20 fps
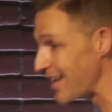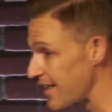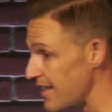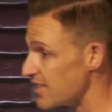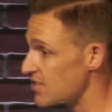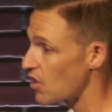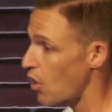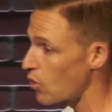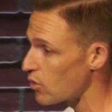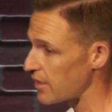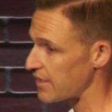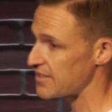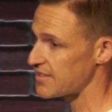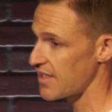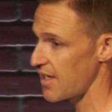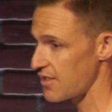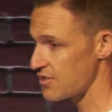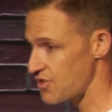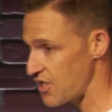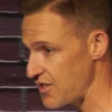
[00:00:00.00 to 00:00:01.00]
His only
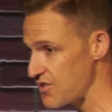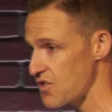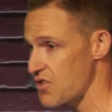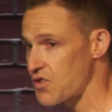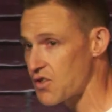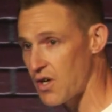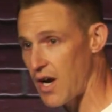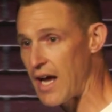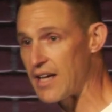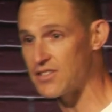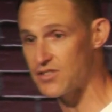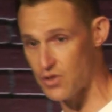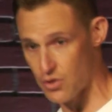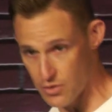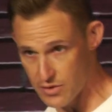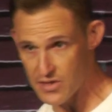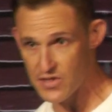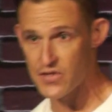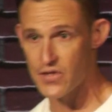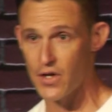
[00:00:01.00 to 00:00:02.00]
Son, Jesus Christ, to
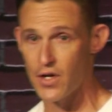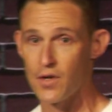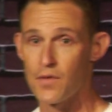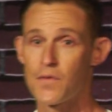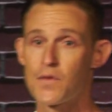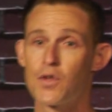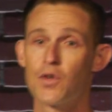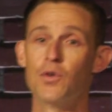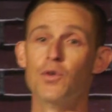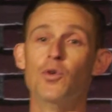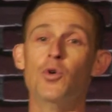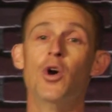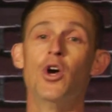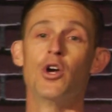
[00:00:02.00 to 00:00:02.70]
this earth to